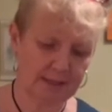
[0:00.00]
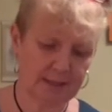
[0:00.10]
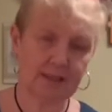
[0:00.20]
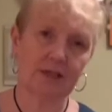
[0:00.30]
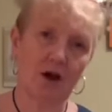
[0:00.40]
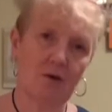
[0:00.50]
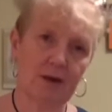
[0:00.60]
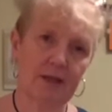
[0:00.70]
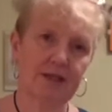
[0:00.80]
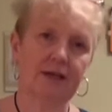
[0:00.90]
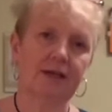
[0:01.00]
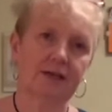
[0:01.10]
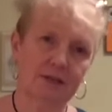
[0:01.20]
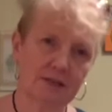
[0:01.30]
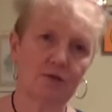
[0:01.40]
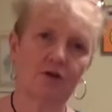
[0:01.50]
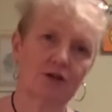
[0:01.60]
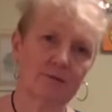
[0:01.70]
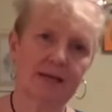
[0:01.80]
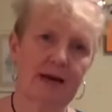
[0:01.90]
to start with. Squash
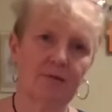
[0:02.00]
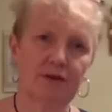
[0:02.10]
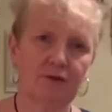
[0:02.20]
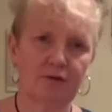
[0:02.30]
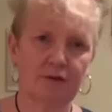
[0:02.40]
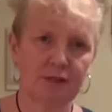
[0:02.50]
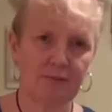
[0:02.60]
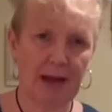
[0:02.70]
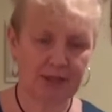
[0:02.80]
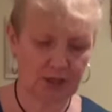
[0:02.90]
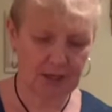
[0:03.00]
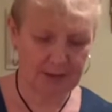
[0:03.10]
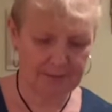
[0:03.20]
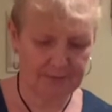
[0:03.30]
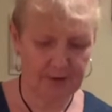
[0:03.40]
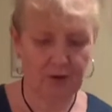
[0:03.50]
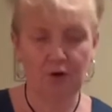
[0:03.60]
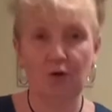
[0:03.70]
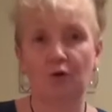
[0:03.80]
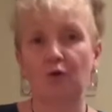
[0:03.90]
them down with your spatula
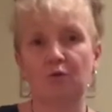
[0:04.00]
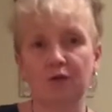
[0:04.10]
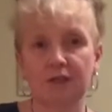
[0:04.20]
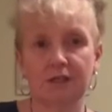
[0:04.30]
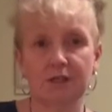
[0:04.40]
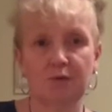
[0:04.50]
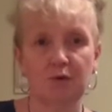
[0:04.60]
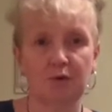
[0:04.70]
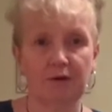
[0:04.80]
or a wooden spoon.